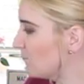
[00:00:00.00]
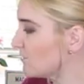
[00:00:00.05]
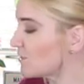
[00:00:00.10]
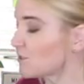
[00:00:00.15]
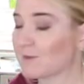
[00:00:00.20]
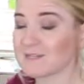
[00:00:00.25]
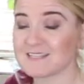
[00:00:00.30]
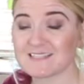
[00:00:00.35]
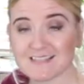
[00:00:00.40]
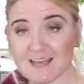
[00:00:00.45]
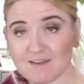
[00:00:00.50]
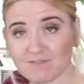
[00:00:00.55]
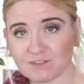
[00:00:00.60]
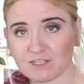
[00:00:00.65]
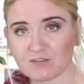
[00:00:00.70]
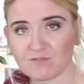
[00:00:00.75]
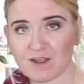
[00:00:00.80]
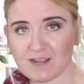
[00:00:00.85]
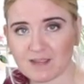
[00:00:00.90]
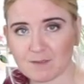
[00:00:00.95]
So I
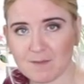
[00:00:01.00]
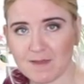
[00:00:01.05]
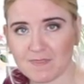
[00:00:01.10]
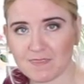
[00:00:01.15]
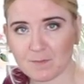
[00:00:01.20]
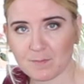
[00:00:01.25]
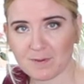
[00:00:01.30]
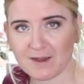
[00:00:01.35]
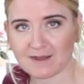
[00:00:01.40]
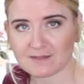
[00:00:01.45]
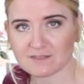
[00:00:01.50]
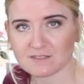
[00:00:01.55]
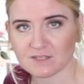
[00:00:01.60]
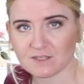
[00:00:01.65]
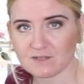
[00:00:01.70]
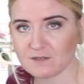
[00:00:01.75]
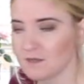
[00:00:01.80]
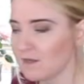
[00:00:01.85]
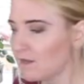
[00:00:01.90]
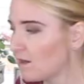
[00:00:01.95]
definitely recommend the
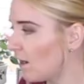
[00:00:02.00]
pattern.